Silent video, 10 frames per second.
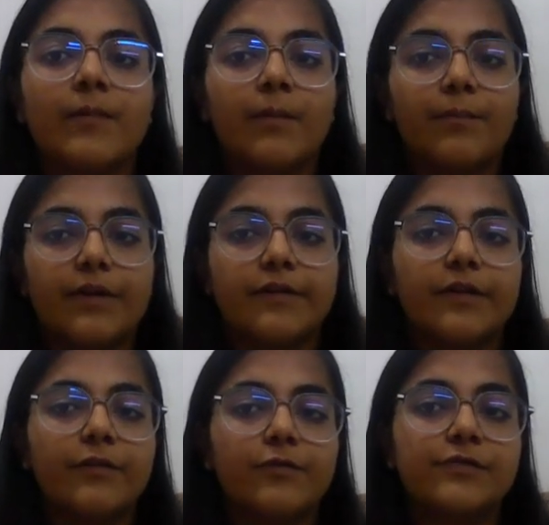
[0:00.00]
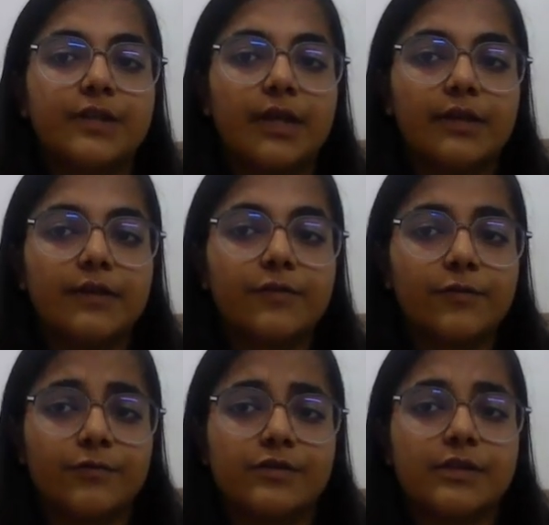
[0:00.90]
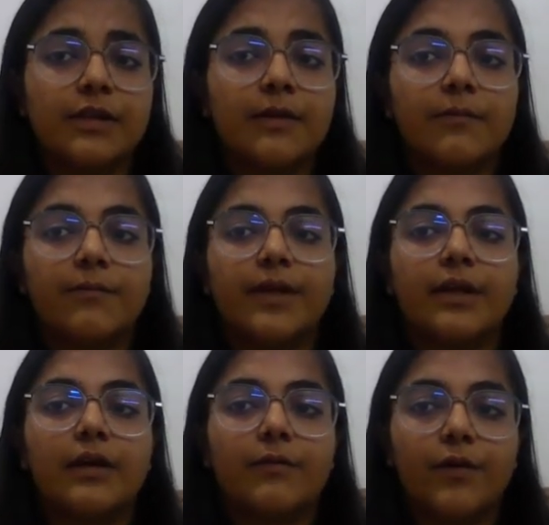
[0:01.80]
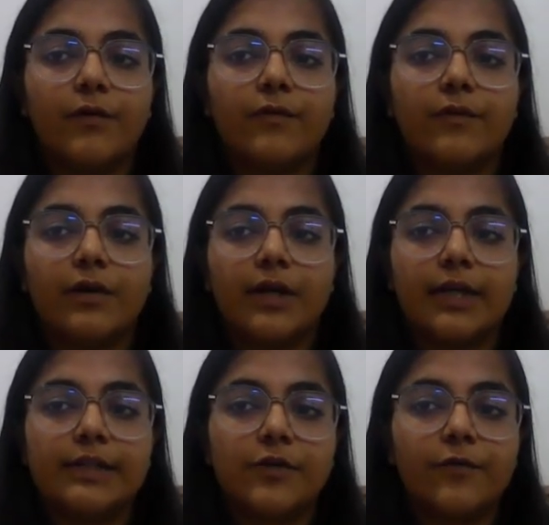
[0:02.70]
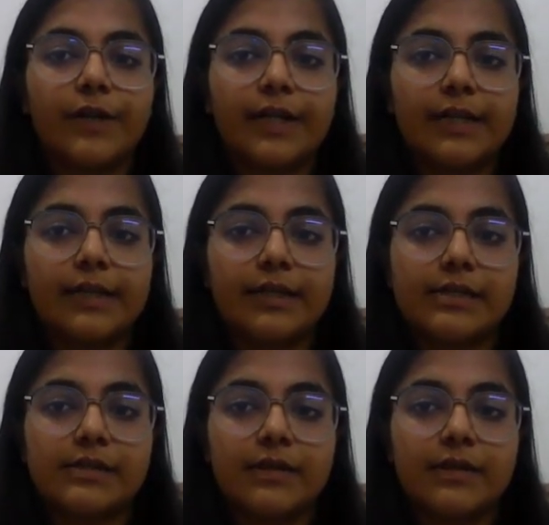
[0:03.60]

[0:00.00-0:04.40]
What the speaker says: person whose death is caused being above age of 18 years